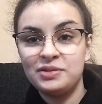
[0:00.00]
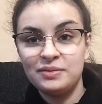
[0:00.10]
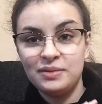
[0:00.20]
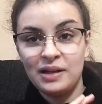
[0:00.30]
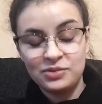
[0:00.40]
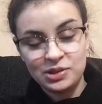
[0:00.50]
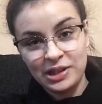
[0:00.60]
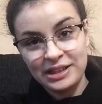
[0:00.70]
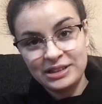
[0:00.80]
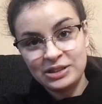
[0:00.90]
I've
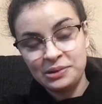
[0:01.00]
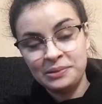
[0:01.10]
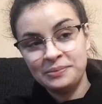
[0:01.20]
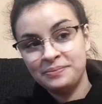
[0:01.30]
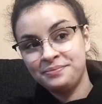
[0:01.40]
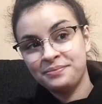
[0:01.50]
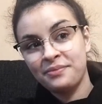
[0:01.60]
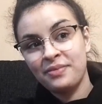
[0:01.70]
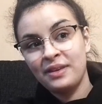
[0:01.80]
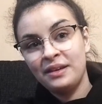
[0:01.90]
tried to
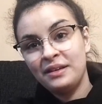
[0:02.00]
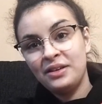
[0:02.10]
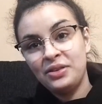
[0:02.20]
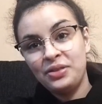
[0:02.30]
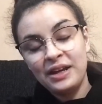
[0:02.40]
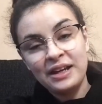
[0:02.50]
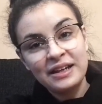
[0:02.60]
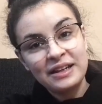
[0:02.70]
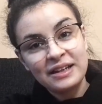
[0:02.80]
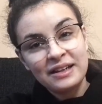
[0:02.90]

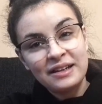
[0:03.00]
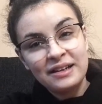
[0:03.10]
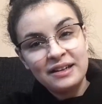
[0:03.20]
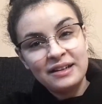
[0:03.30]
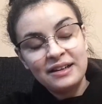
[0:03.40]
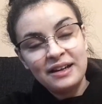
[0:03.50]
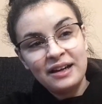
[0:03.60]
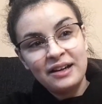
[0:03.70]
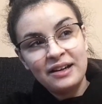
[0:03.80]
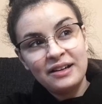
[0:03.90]
think
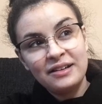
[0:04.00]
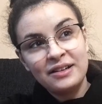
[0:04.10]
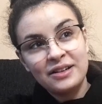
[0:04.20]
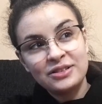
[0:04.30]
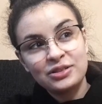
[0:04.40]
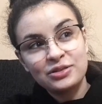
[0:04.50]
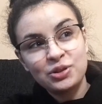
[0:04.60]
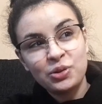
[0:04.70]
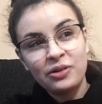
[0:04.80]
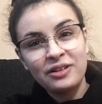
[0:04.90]
not so
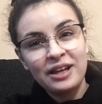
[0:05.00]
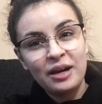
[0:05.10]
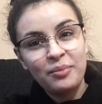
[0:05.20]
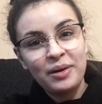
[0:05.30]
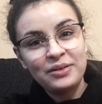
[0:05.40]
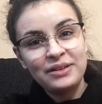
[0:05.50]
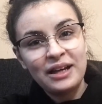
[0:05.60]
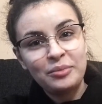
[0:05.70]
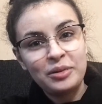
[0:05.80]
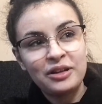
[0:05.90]
strongly about
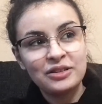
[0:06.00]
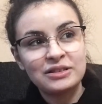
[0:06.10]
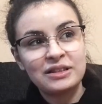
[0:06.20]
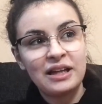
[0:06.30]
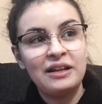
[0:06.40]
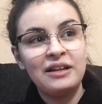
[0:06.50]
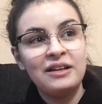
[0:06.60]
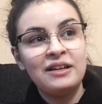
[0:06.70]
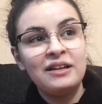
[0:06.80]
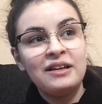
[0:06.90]
that, because then
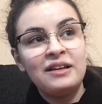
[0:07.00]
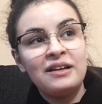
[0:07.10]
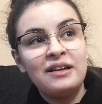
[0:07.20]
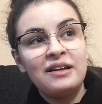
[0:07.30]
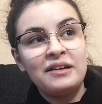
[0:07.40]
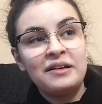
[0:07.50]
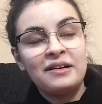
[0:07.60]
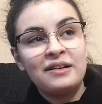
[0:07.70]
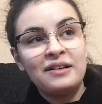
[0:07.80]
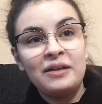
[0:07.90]

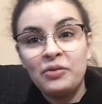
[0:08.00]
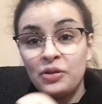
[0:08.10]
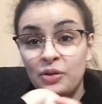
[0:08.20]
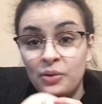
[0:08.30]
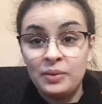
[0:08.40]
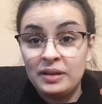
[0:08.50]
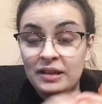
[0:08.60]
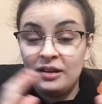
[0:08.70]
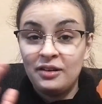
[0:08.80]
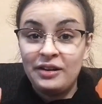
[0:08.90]
even though we
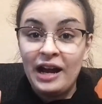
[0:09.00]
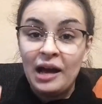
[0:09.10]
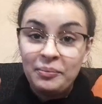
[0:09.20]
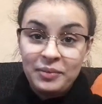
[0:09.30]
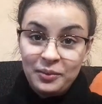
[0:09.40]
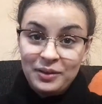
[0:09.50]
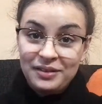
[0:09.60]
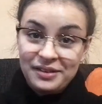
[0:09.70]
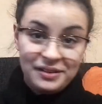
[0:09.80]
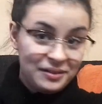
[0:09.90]
are happy with
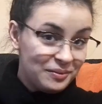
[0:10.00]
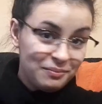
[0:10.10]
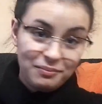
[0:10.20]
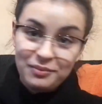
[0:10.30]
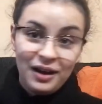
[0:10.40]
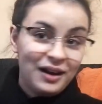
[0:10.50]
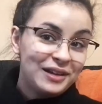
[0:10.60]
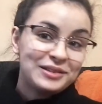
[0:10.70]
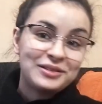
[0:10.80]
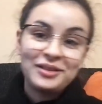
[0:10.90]

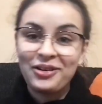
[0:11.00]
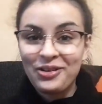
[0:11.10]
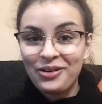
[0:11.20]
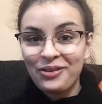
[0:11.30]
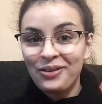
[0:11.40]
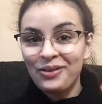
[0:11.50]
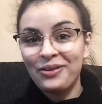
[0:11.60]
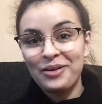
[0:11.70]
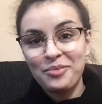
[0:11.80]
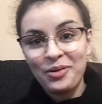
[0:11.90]
either a girl
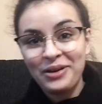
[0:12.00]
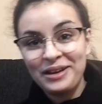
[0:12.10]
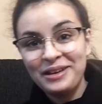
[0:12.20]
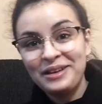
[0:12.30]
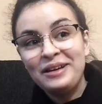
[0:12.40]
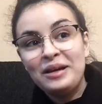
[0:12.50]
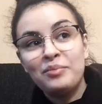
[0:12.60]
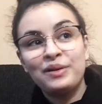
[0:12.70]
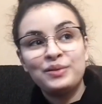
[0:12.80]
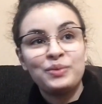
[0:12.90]
or a boy,
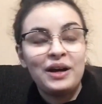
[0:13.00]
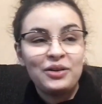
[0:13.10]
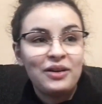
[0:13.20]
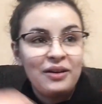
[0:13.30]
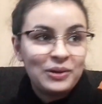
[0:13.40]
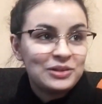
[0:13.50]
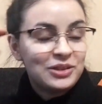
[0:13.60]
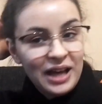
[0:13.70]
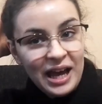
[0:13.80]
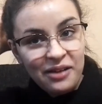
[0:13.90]
but I don't want to
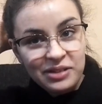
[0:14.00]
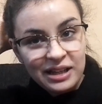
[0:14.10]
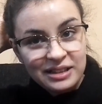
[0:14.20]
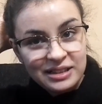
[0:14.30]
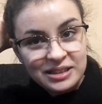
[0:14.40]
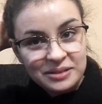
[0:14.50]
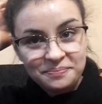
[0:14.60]
have this